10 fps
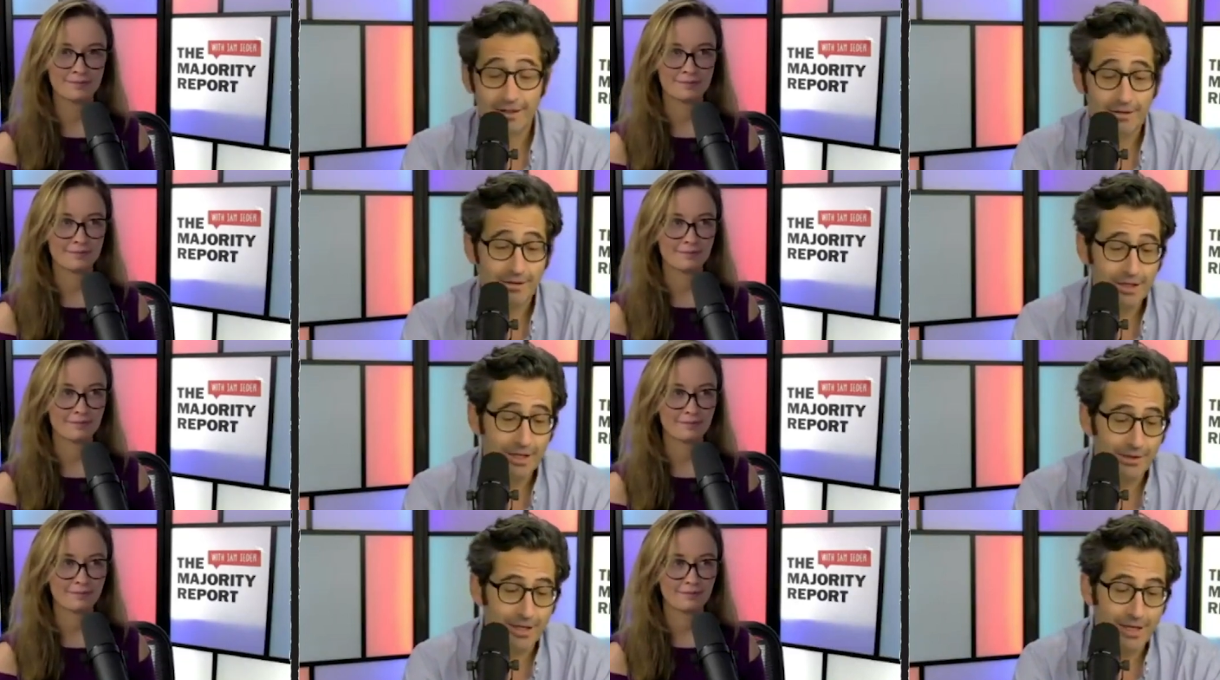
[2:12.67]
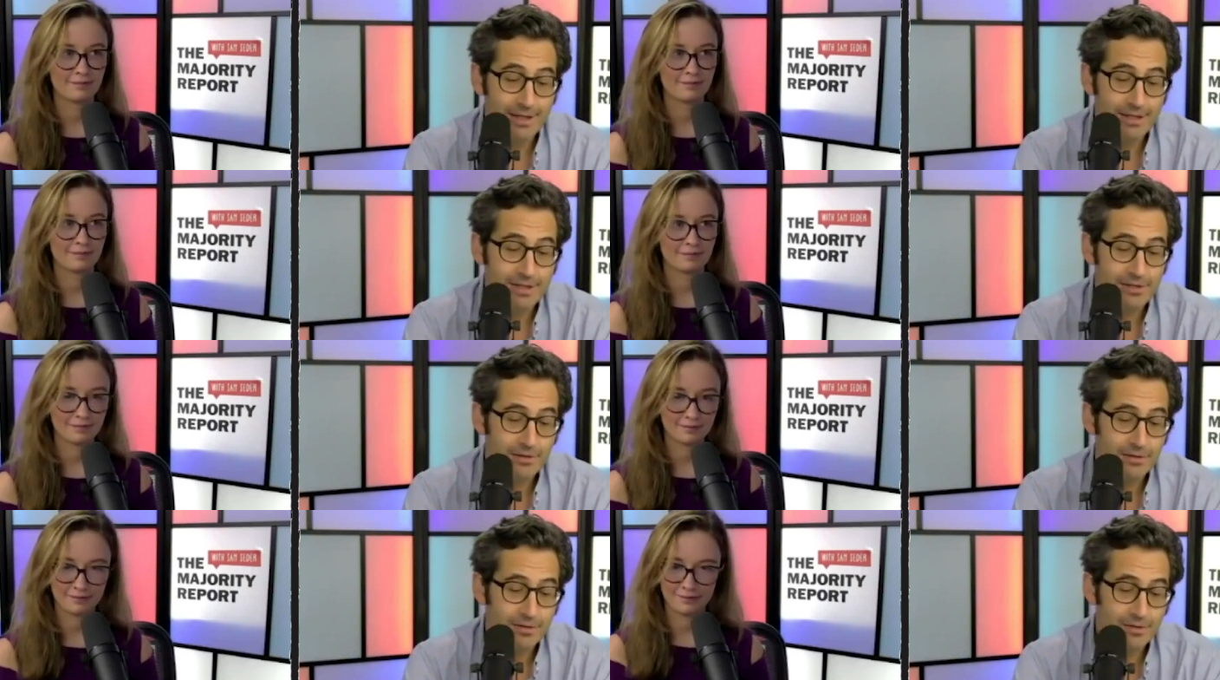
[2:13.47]
Speaker 1: Here is
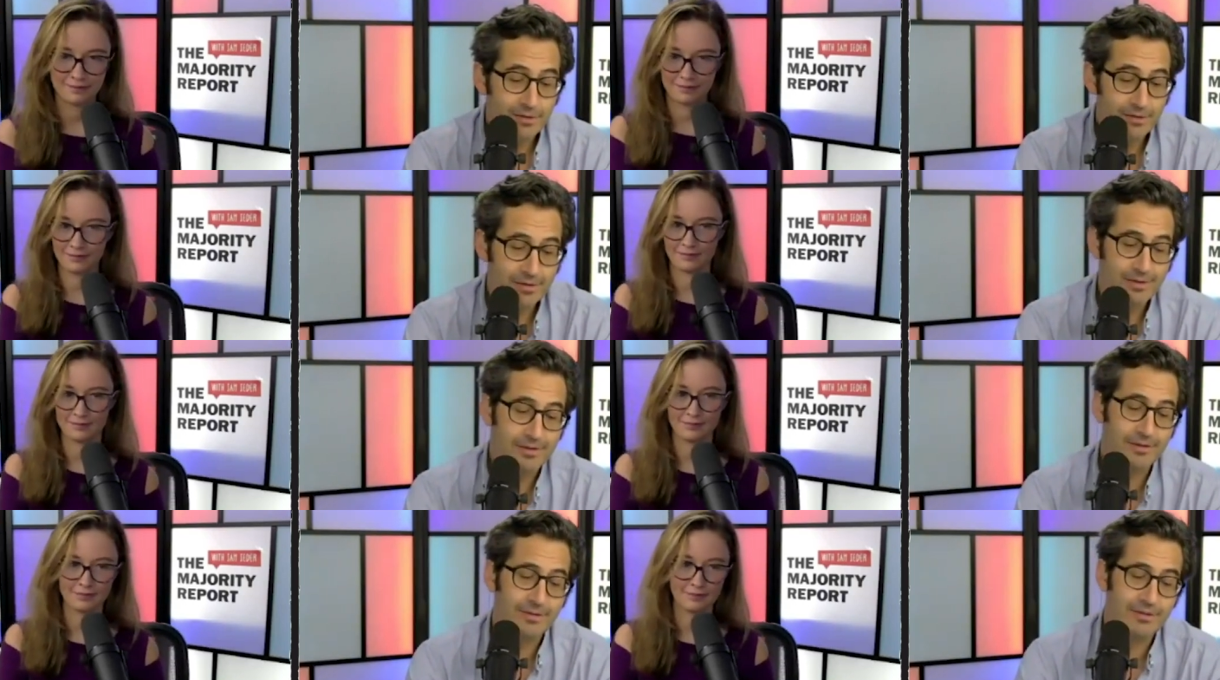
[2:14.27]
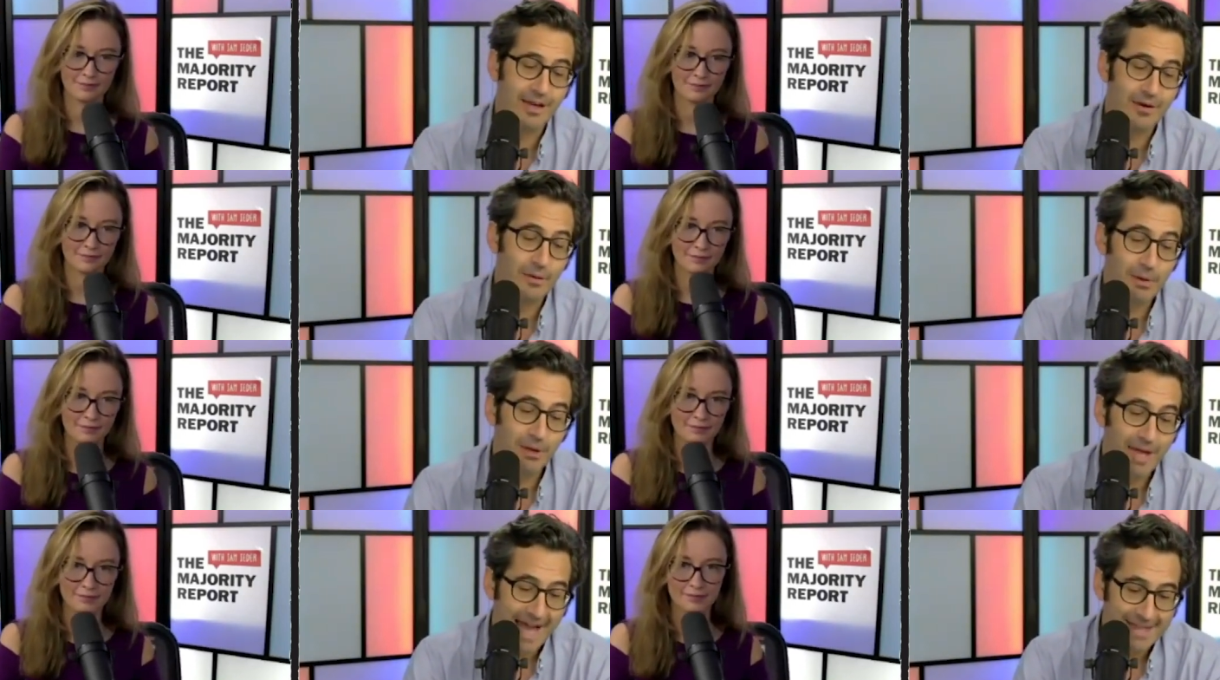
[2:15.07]
Senator Bill
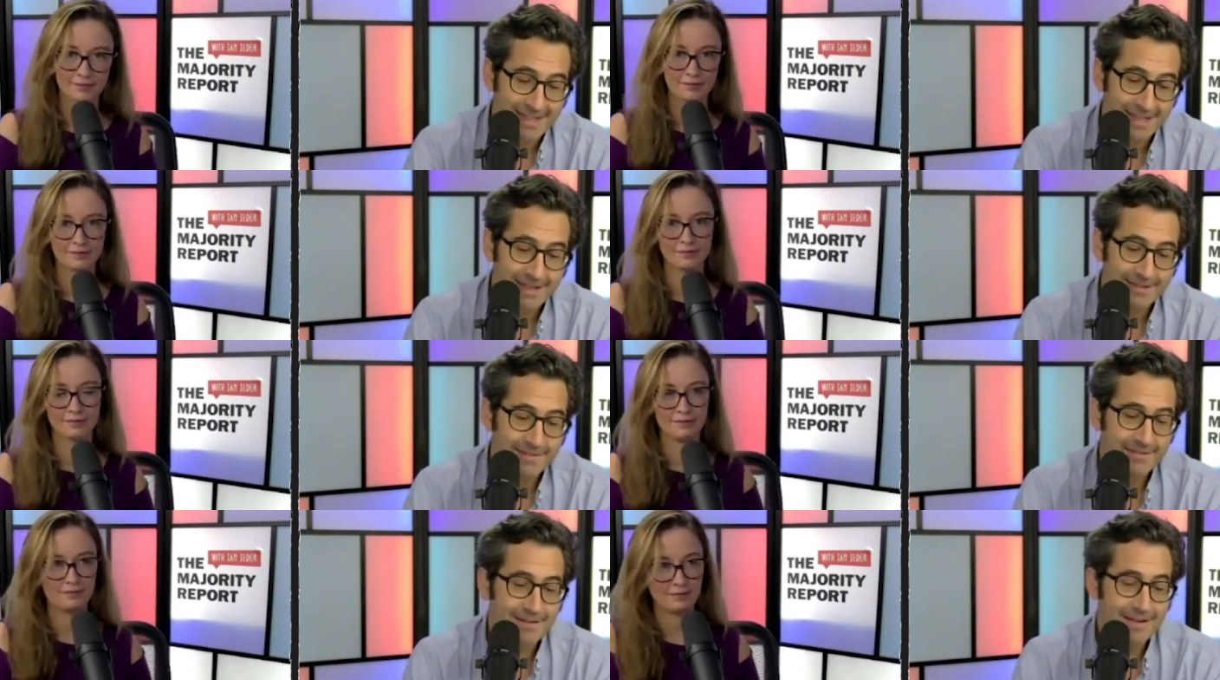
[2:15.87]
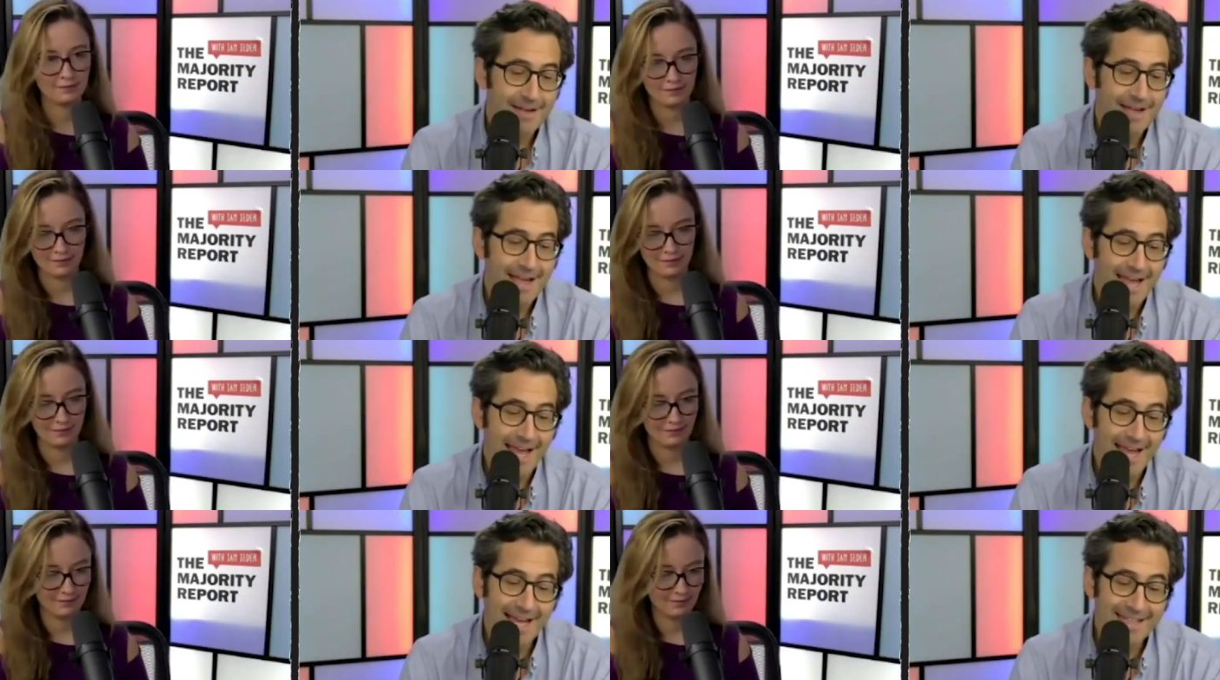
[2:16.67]
Cassidy,
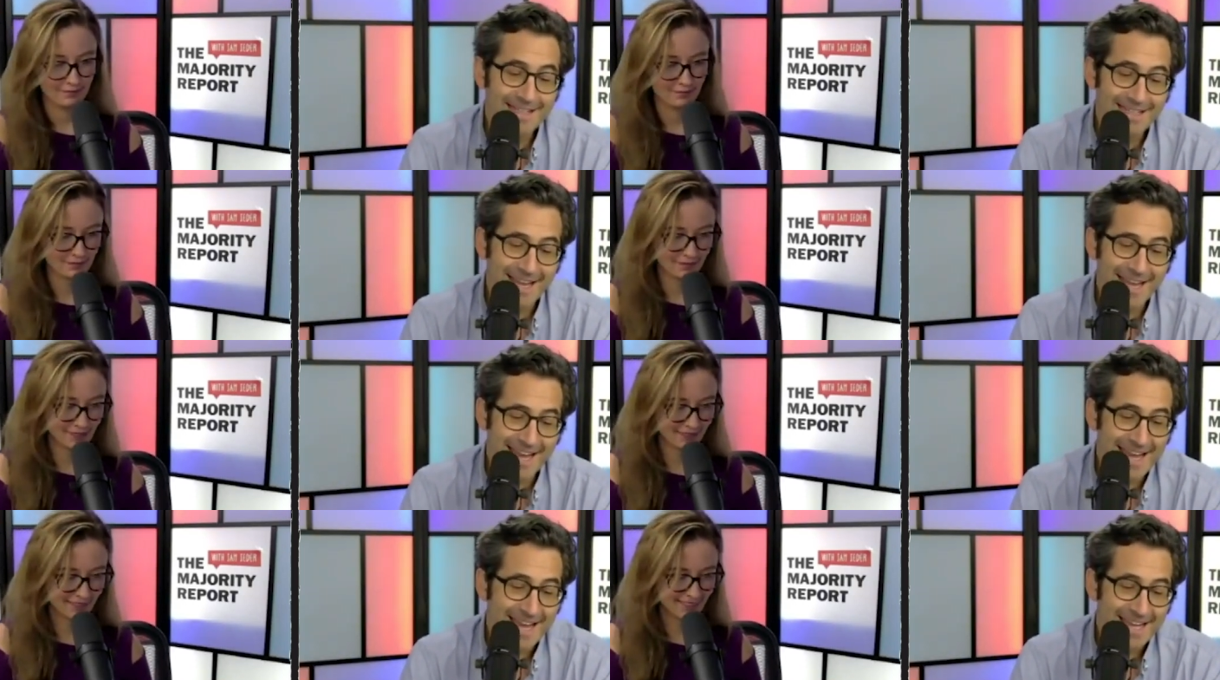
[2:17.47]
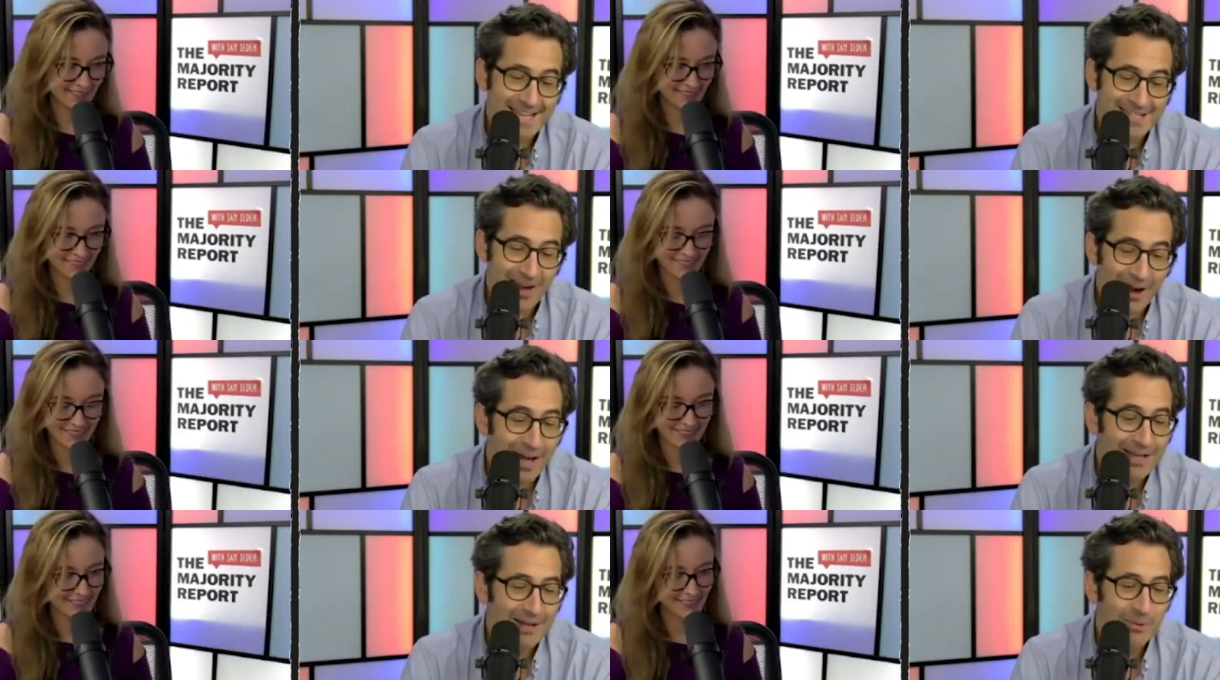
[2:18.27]
and he's
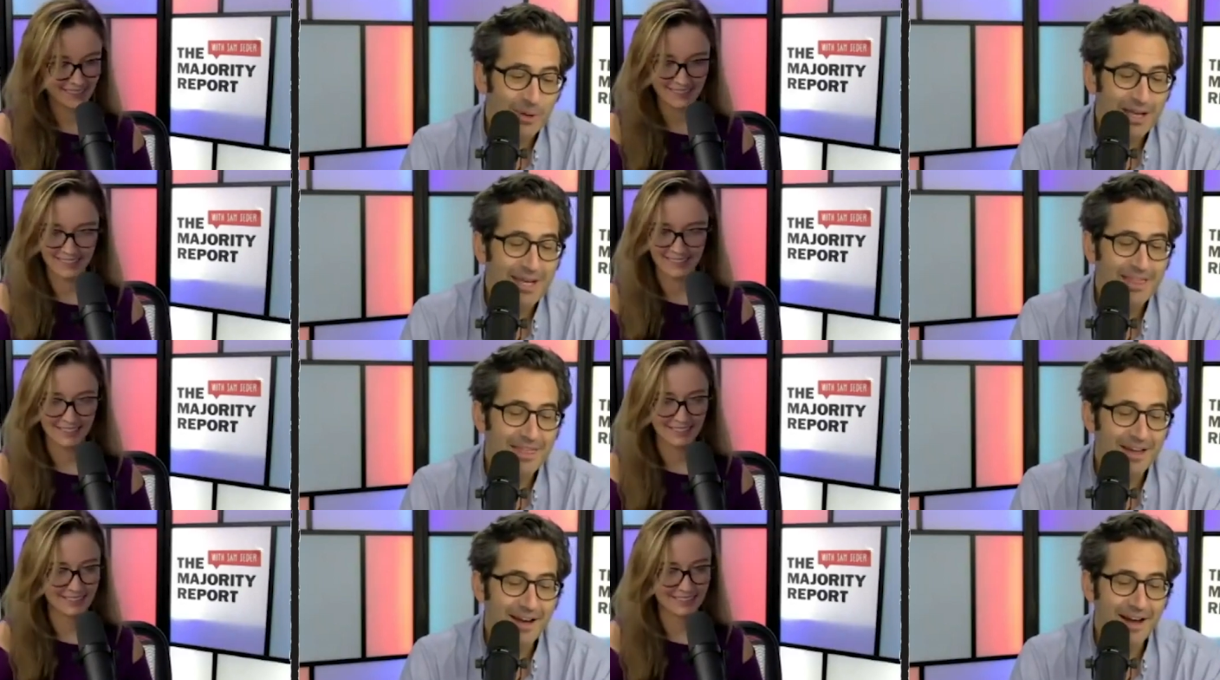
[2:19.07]
on with